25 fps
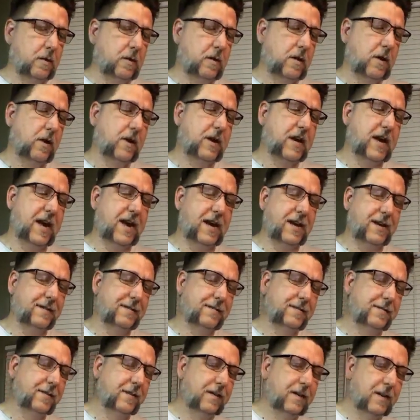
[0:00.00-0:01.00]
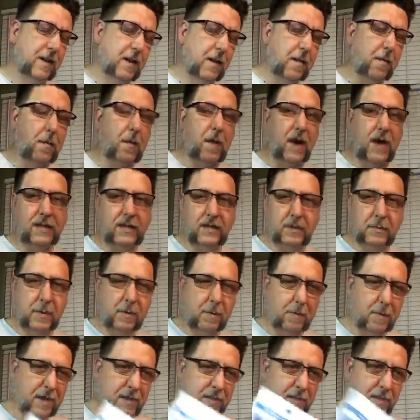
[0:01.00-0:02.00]
Okay. Mike's been
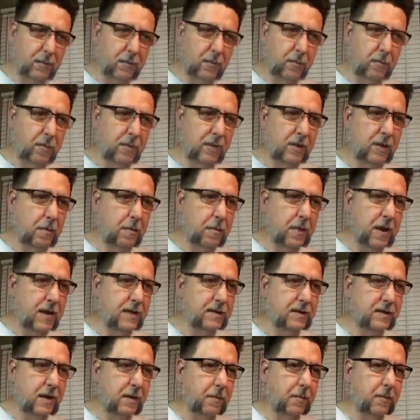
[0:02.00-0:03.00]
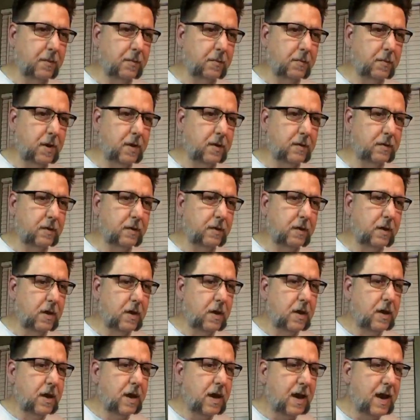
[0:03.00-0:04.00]
messing with me the past couple of box.
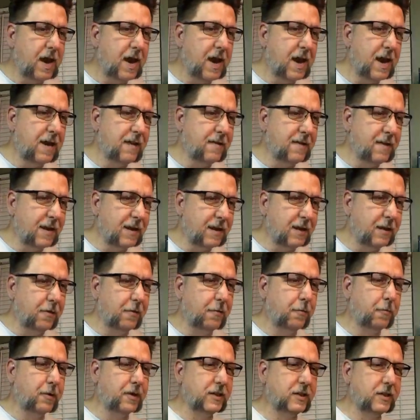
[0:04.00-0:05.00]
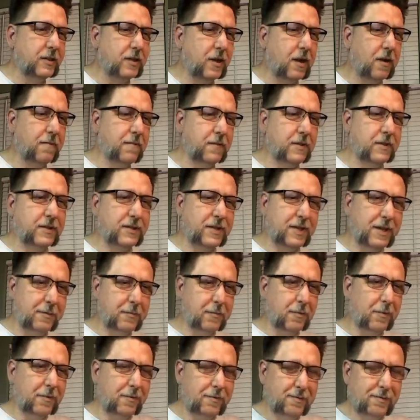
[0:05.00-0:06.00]
Hey, thank you, Wichita Fish
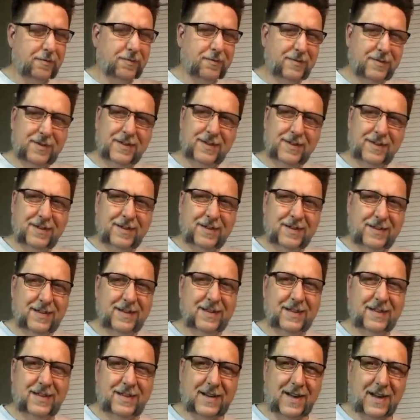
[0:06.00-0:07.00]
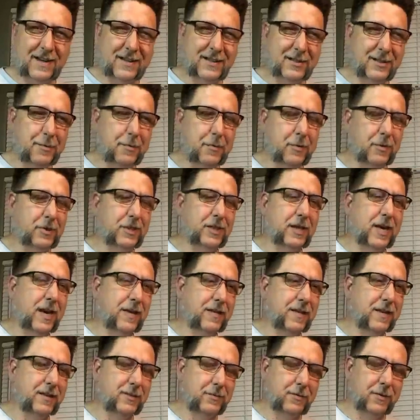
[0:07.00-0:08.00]
Keeper. Got a super chat.
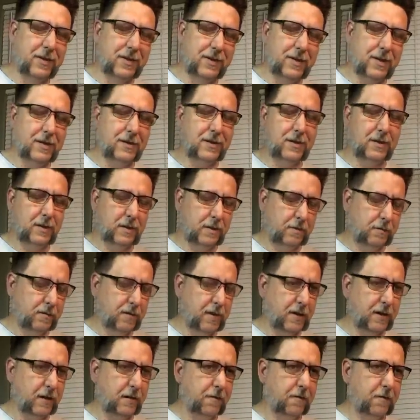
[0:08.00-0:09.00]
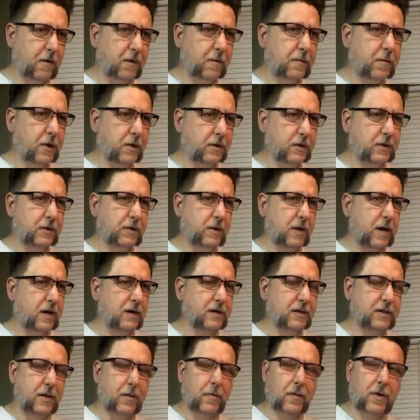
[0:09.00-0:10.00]
That's really nice of you. Thank you very much. I
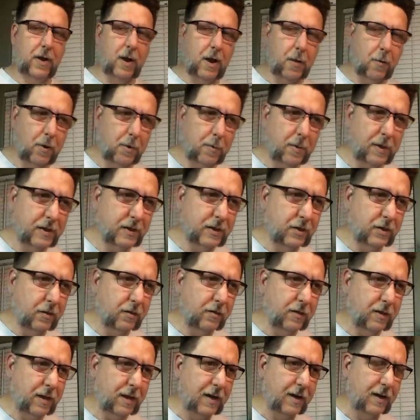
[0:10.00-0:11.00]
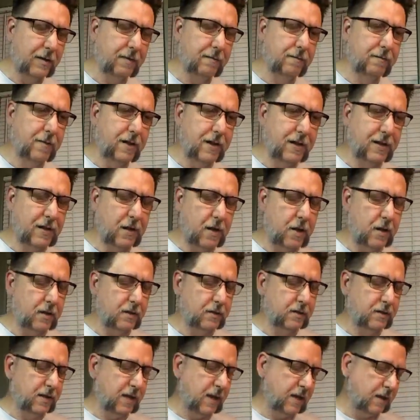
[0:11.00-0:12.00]
just don't want to, I want to make sure that I
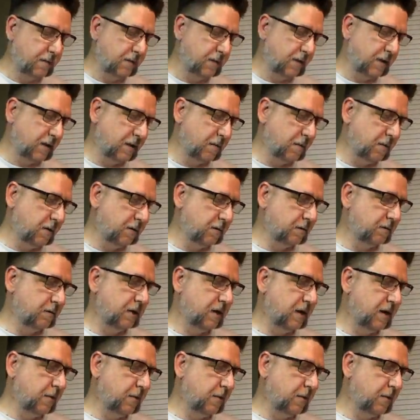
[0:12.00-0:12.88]
acknowledge that if they come in.